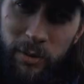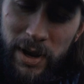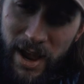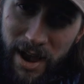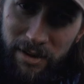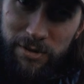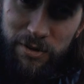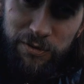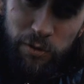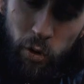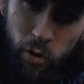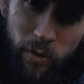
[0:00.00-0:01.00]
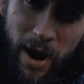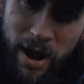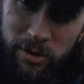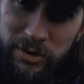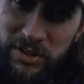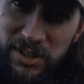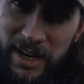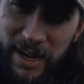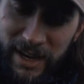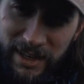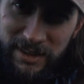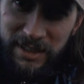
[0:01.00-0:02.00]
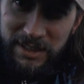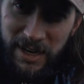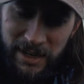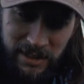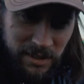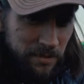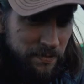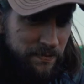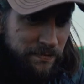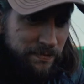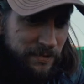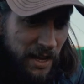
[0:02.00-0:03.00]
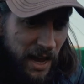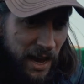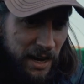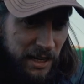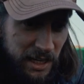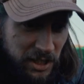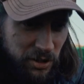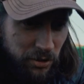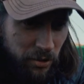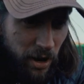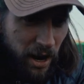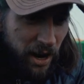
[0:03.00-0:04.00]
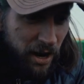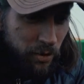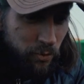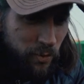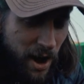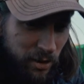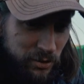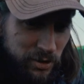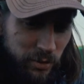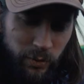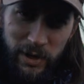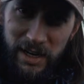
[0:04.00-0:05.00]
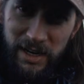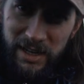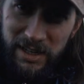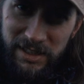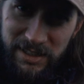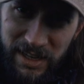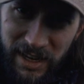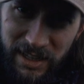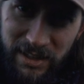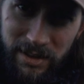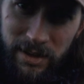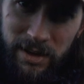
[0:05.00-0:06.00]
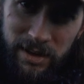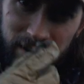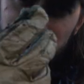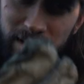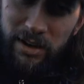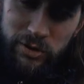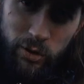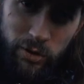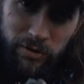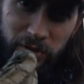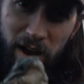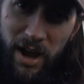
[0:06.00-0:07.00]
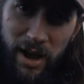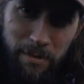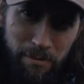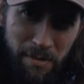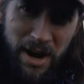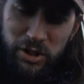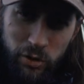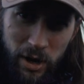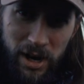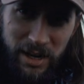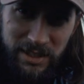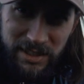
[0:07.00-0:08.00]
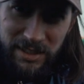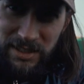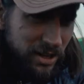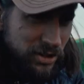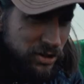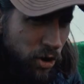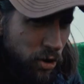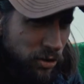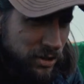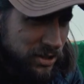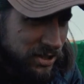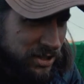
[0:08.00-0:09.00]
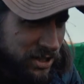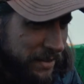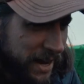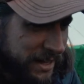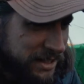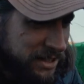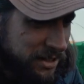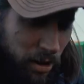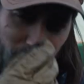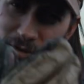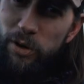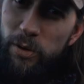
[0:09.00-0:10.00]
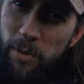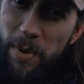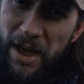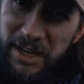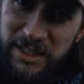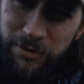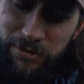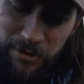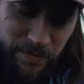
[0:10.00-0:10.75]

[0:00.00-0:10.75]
we have four rounds in the tent, and each round we sing sort of mantras, songs that are very repetitive.